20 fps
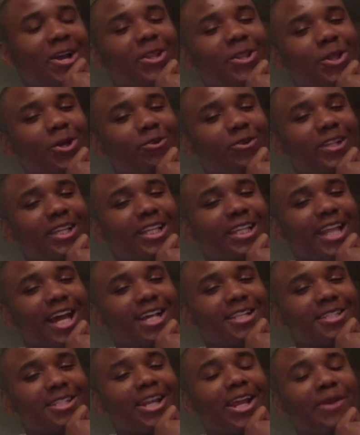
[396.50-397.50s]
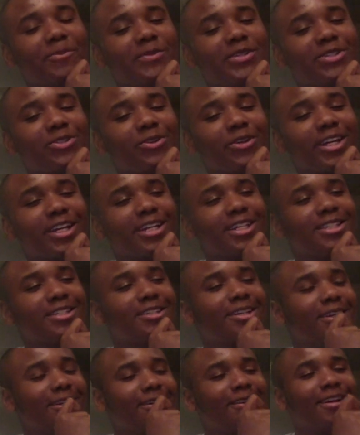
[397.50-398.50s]
Look really nice today, Mr.
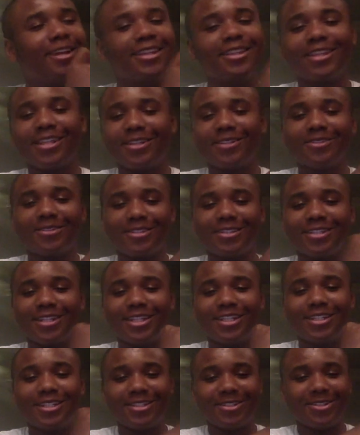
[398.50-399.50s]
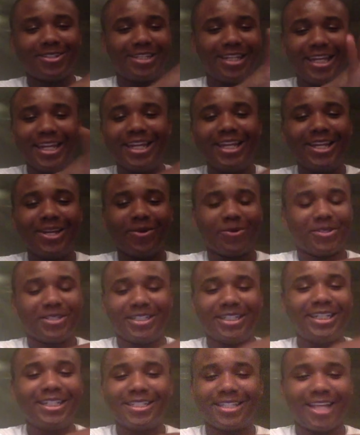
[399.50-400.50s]
Hicks. Then he or
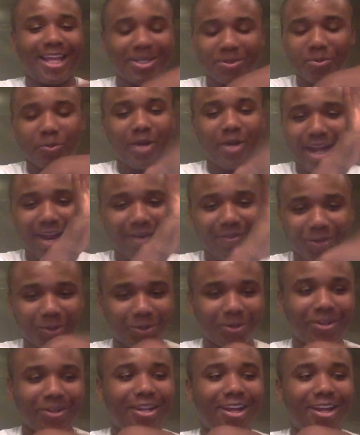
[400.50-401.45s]
she says whatever.